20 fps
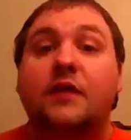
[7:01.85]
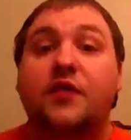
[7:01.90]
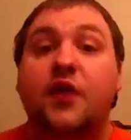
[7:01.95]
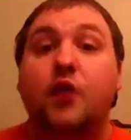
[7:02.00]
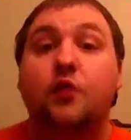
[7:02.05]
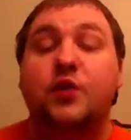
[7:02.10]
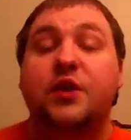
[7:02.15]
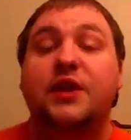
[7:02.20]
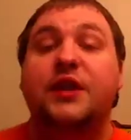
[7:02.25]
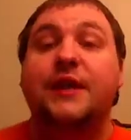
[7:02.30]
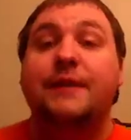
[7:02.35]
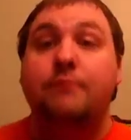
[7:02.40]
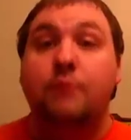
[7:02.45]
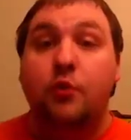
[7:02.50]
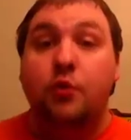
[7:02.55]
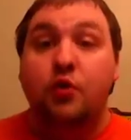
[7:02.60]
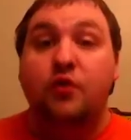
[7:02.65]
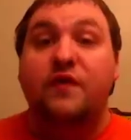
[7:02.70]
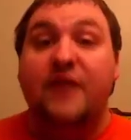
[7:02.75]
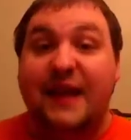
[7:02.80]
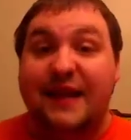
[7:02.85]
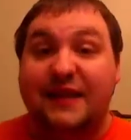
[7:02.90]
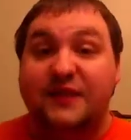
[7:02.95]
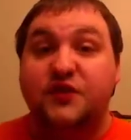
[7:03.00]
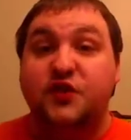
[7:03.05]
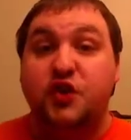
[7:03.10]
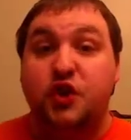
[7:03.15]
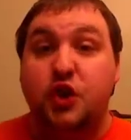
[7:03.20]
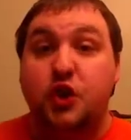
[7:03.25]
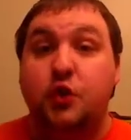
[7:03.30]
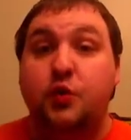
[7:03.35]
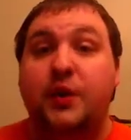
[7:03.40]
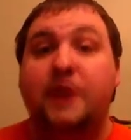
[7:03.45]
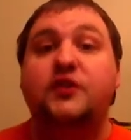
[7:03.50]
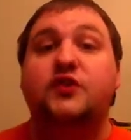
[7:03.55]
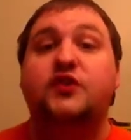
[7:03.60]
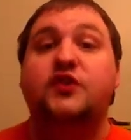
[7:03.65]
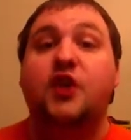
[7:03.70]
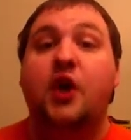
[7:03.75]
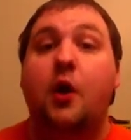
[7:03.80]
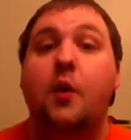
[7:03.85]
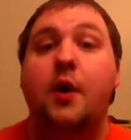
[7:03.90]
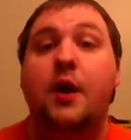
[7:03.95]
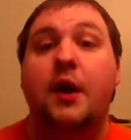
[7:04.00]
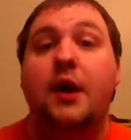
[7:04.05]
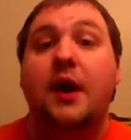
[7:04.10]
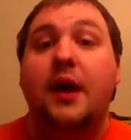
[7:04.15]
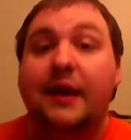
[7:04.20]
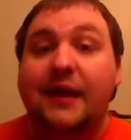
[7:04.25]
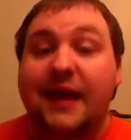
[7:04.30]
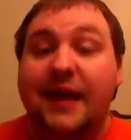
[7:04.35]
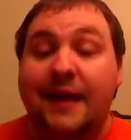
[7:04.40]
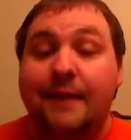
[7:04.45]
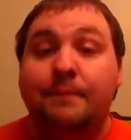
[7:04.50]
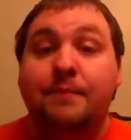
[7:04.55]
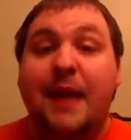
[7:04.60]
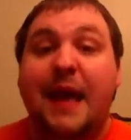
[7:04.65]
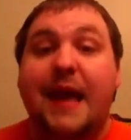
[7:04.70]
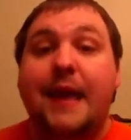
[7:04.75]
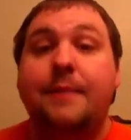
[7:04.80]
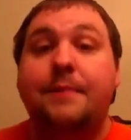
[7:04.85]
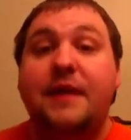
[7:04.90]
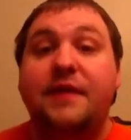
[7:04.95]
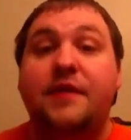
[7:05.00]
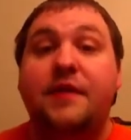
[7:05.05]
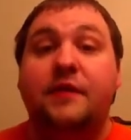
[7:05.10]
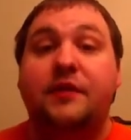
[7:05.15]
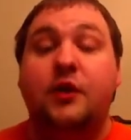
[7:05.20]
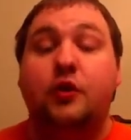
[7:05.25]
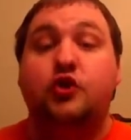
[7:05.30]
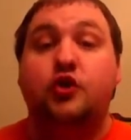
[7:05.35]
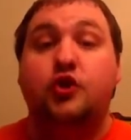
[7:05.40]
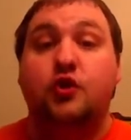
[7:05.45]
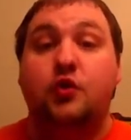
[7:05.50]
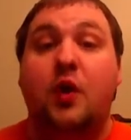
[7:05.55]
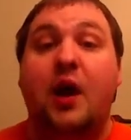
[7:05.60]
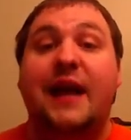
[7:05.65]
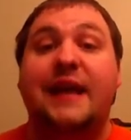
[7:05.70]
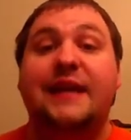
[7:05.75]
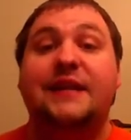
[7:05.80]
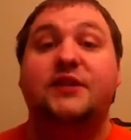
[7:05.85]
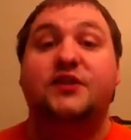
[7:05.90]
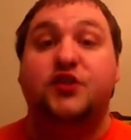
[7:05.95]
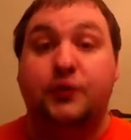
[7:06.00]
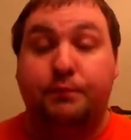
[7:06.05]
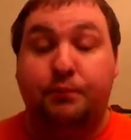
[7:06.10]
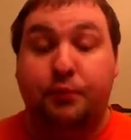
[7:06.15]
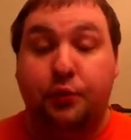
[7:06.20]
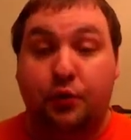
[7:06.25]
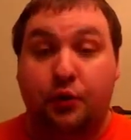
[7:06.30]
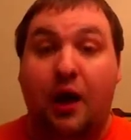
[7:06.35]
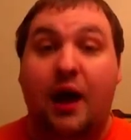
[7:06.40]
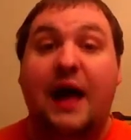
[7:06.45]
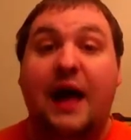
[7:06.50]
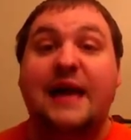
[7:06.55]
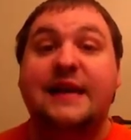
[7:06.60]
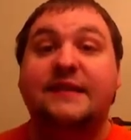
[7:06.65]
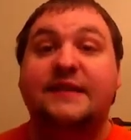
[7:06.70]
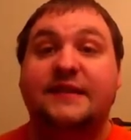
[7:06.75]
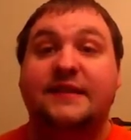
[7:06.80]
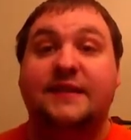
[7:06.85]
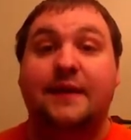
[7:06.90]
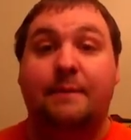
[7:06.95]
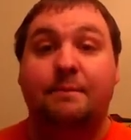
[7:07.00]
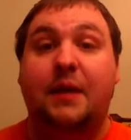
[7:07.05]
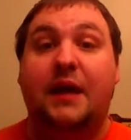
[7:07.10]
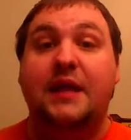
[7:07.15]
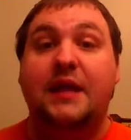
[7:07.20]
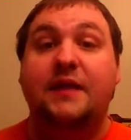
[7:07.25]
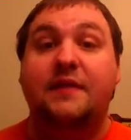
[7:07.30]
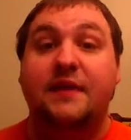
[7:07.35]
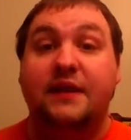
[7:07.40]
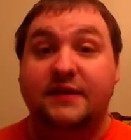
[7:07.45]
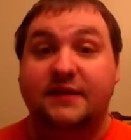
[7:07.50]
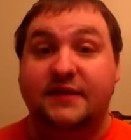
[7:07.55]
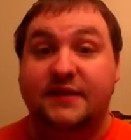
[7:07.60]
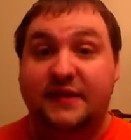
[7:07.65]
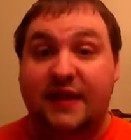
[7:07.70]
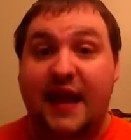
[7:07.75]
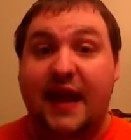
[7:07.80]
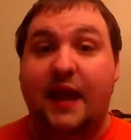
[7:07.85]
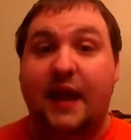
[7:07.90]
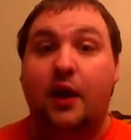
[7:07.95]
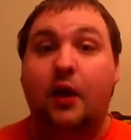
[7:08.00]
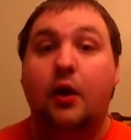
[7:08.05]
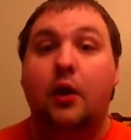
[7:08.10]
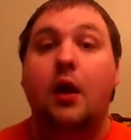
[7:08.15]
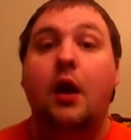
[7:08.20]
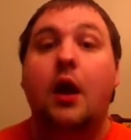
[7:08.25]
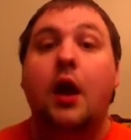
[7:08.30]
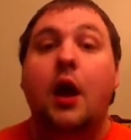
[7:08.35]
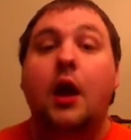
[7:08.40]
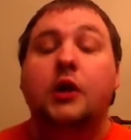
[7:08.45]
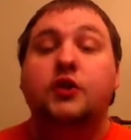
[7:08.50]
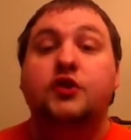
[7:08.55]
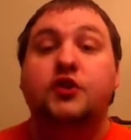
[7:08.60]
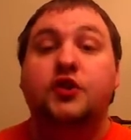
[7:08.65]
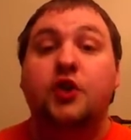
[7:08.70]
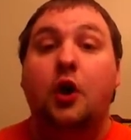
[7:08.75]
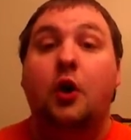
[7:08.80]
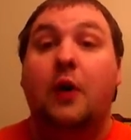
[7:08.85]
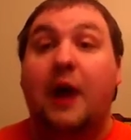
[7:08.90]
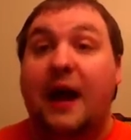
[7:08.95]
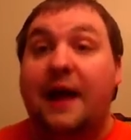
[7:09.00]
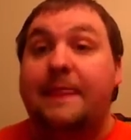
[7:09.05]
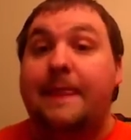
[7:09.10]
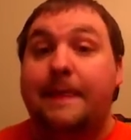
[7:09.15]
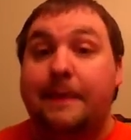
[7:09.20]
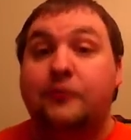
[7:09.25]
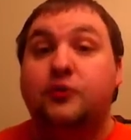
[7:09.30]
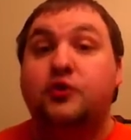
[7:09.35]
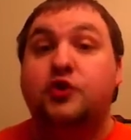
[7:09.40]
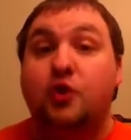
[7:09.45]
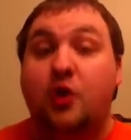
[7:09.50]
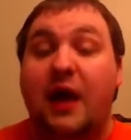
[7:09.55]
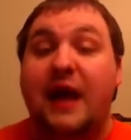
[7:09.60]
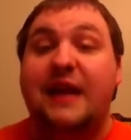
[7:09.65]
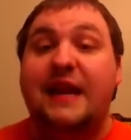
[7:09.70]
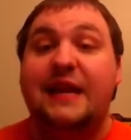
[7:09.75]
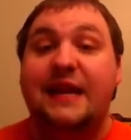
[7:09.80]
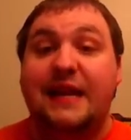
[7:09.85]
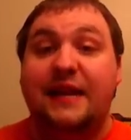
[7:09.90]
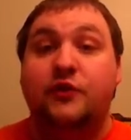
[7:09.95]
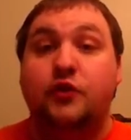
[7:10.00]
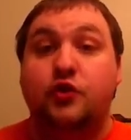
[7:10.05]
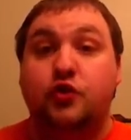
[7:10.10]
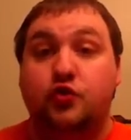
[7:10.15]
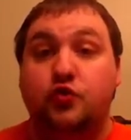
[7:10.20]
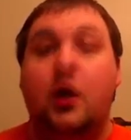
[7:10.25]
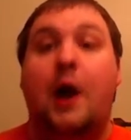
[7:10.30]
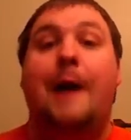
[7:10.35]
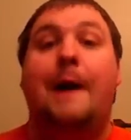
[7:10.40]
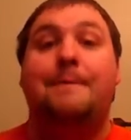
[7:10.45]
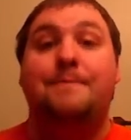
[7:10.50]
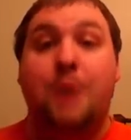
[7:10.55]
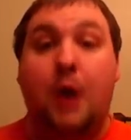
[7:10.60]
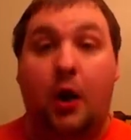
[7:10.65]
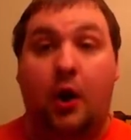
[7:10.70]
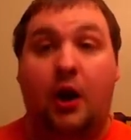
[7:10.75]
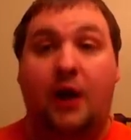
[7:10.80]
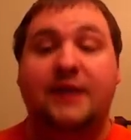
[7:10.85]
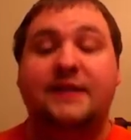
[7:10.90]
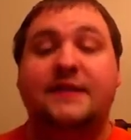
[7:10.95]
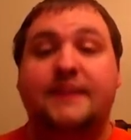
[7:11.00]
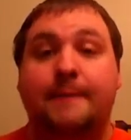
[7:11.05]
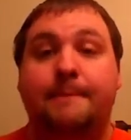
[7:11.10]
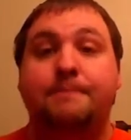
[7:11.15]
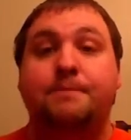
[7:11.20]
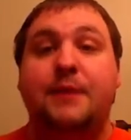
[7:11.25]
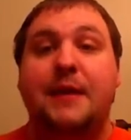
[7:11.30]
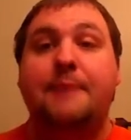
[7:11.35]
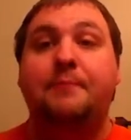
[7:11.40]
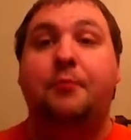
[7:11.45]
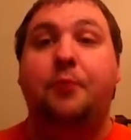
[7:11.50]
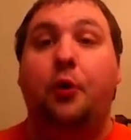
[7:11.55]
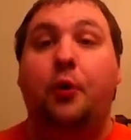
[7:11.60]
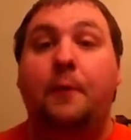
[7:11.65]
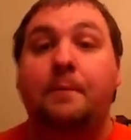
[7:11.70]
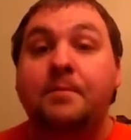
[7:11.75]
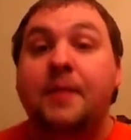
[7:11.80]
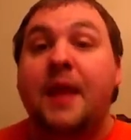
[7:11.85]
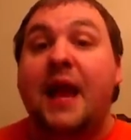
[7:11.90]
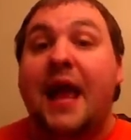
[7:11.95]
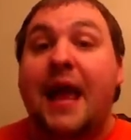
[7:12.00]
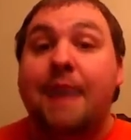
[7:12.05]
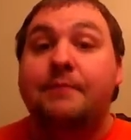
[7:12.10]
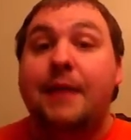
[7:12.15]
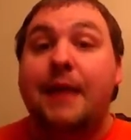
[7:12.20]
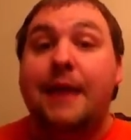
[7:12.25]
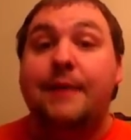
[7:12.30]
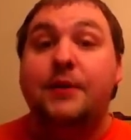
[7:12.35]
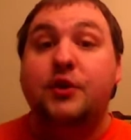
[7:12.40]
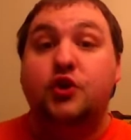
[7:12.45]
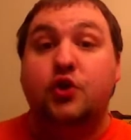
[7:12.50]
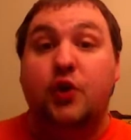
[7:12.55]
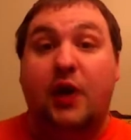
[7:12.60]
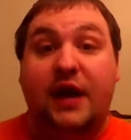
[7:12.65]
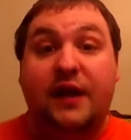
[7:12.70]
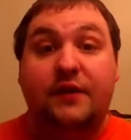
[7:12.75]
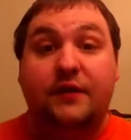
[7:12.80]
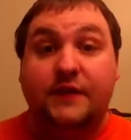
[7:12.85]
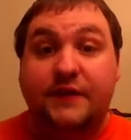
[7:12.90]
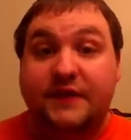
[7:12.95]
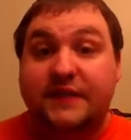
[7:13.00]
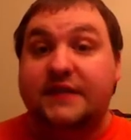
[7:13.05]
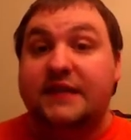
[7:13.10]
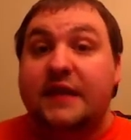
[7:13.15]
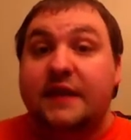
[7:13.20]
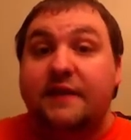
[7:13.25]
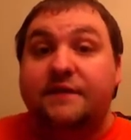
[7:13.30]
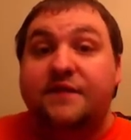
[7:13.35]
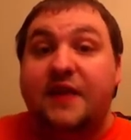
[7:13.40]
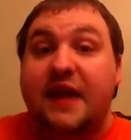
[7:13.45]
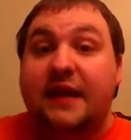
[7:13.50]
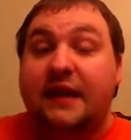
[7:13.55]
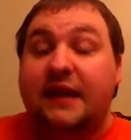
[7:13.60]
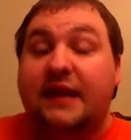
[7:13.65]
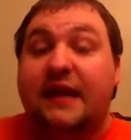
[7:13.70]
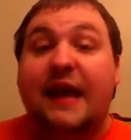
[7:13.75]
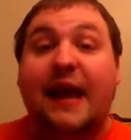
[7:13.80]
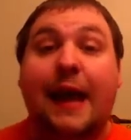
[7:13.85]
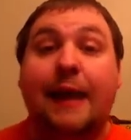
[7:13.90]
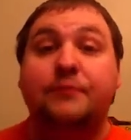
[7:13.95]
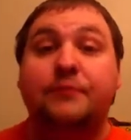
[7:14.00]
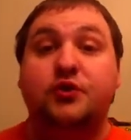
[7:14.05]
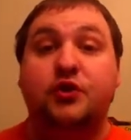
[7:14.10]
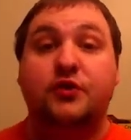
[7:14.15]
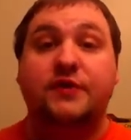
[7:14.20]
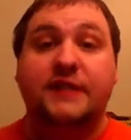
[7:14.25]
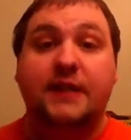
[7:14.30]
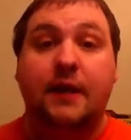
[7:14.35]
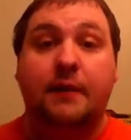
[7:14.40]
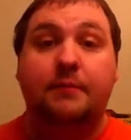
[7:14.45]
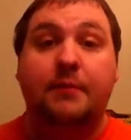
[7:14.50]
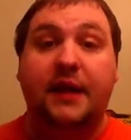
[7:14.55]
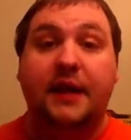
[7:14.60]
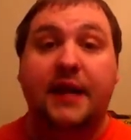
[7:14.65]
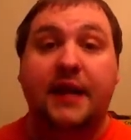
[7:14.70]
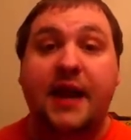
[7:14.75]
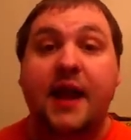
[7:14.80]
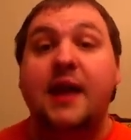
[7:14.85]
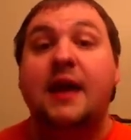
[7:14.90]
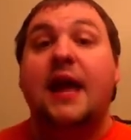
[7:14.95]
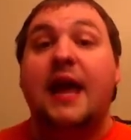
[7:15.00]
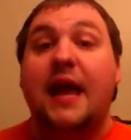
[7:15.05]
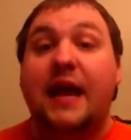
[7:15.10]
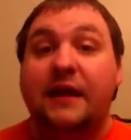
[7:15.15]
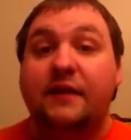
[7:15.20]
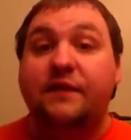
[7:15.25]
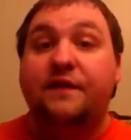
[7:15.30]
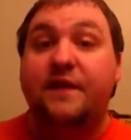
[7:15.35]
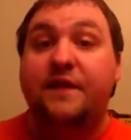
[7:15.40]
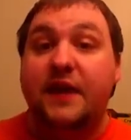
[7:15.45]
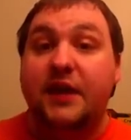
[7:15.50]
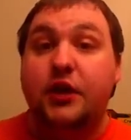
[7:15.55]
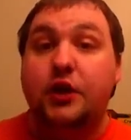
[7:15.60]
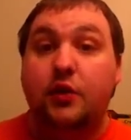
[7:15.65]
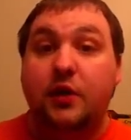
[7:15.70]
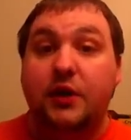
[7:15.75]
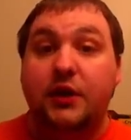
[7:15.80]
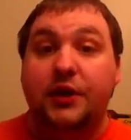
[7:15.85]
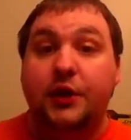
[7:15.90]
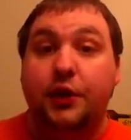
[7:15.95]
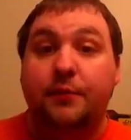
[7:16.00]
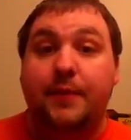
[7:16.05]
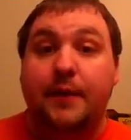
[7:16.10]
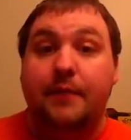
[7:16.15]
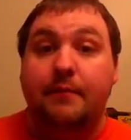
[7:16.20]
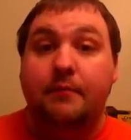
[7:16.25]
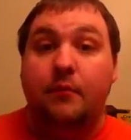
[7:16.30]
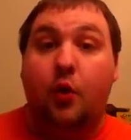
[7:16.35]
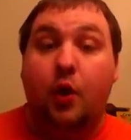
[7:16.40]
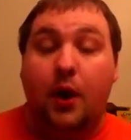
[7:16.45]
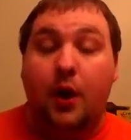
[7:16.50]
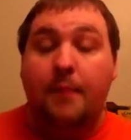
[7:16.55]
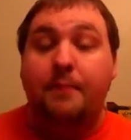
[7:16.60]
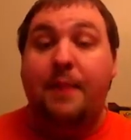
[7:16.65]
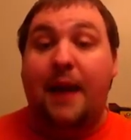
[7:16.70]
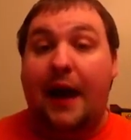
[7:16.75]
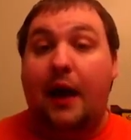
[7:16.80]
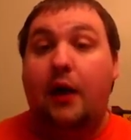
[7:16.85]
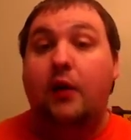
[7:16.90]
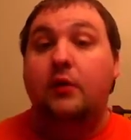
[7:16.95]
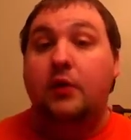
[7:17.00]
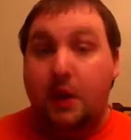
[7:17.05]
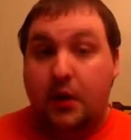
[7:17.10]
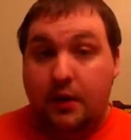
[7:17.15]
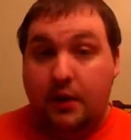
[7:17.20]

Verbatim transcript: They're really moving as a unit. So it may be that they're trying to surprise somebody that is there. So I think they're trying to get the drop on some people and maybe try to see if they can capture somebody and figure a little bit more about